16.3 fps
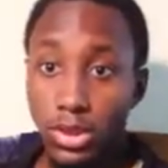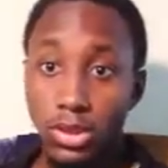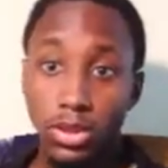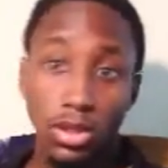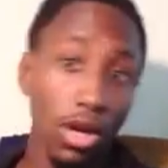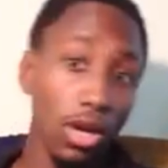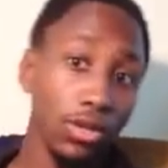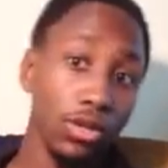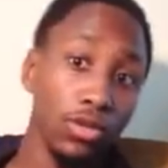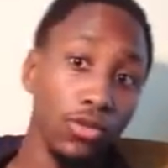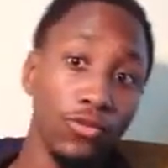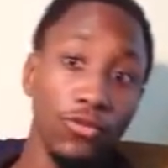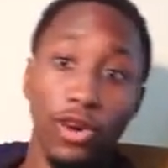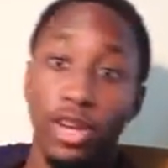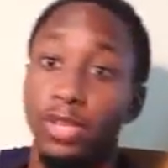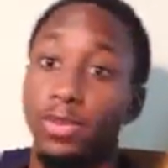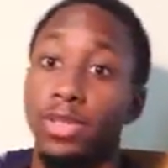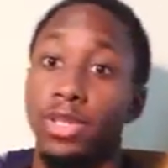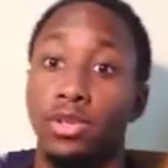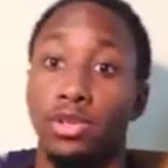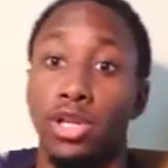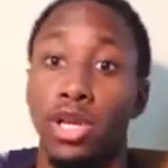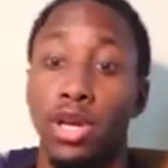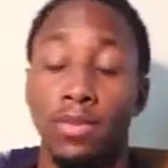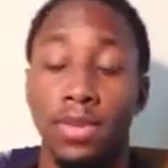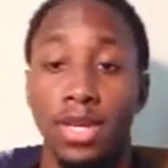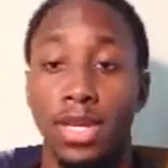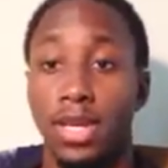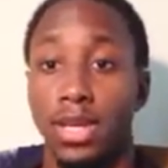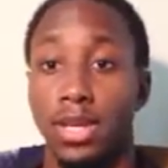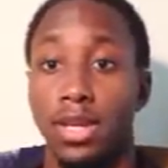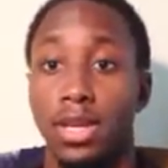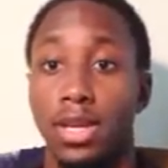to all the new freshmen that are coming
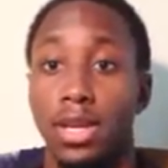in.